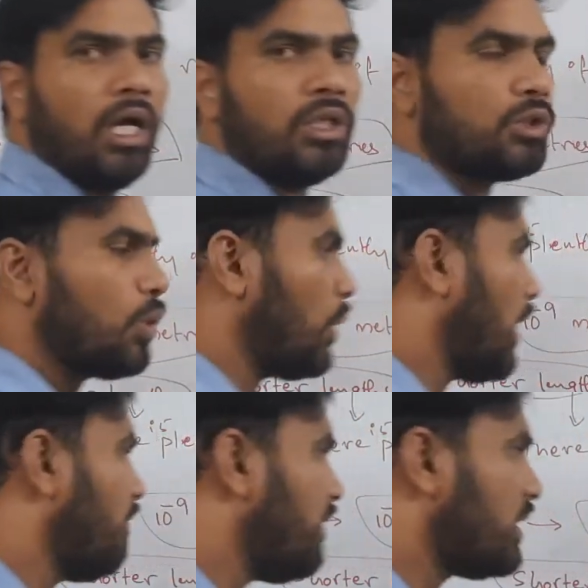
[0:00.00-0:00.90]
so
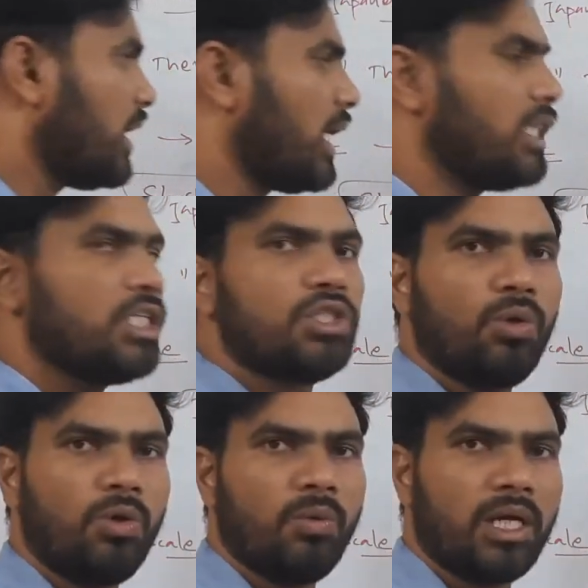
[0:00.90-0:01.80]
everything in this
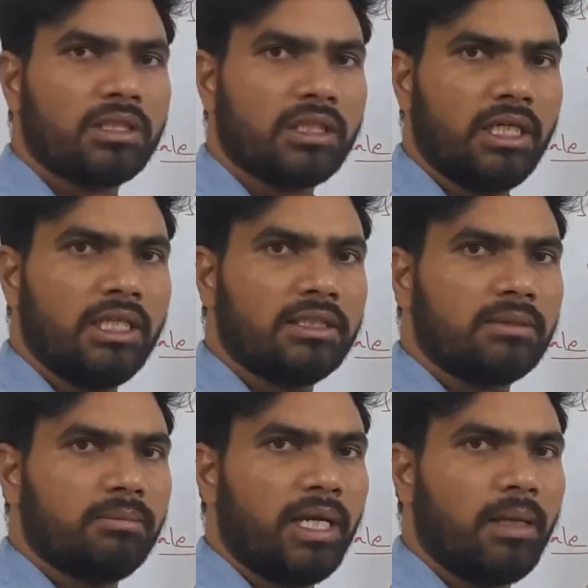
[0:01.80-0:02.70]
universe
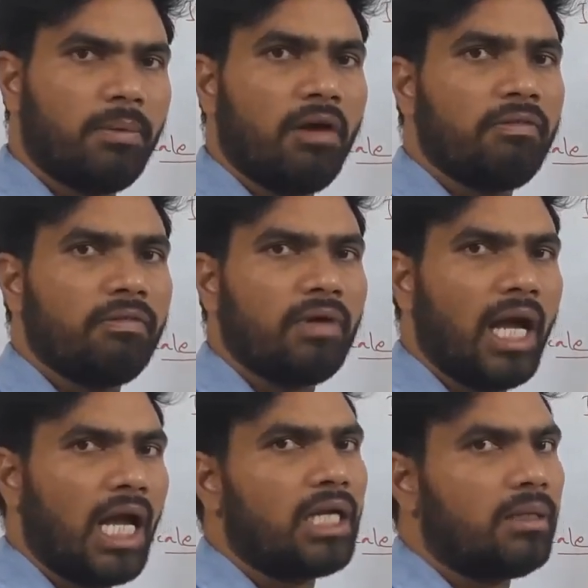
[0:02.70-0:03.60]
is made up of
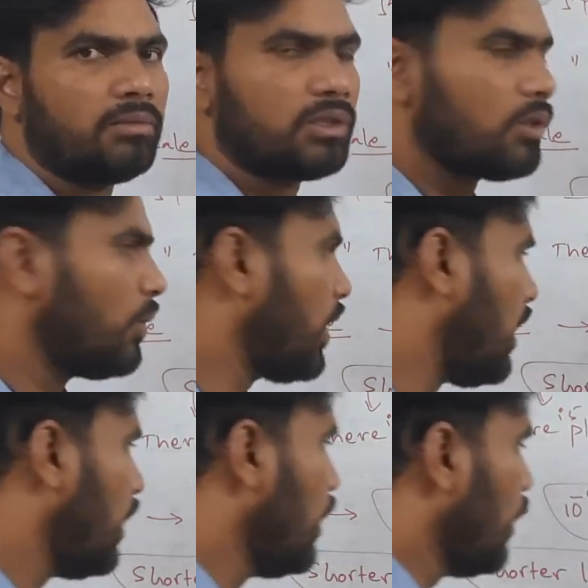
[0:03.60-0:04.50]
atoms.
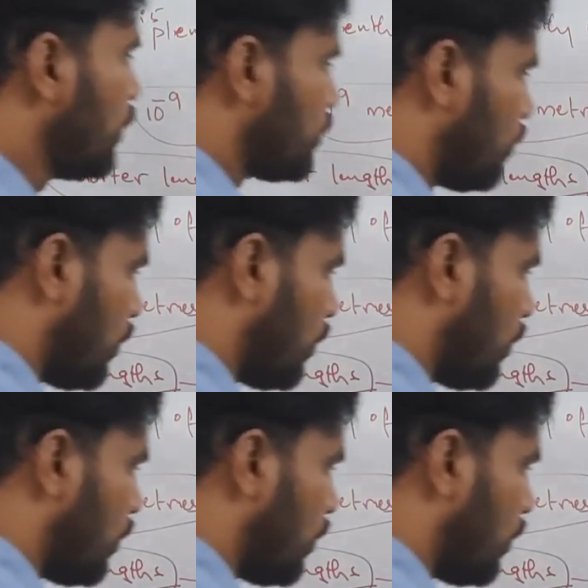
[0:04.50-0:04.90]
Okay, so